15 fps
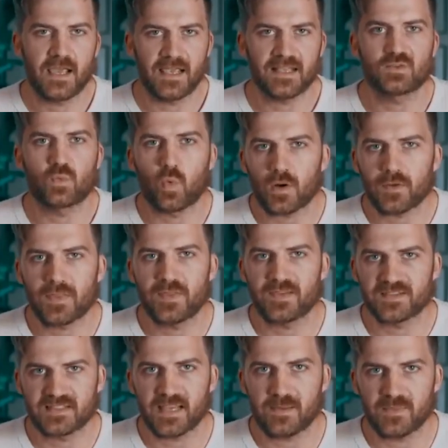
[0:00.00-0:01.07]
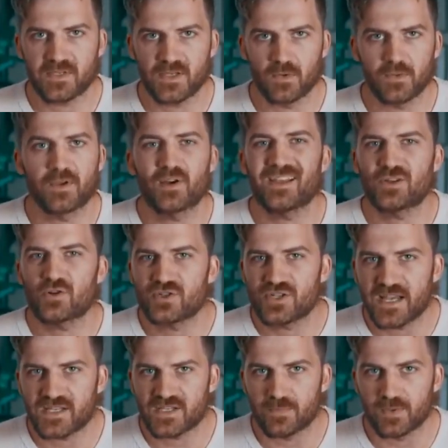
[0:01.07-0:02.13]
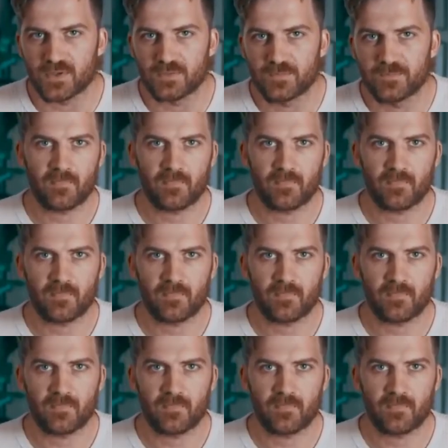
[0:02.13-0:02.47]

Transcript: it's worth the same to you. They're interchangeable.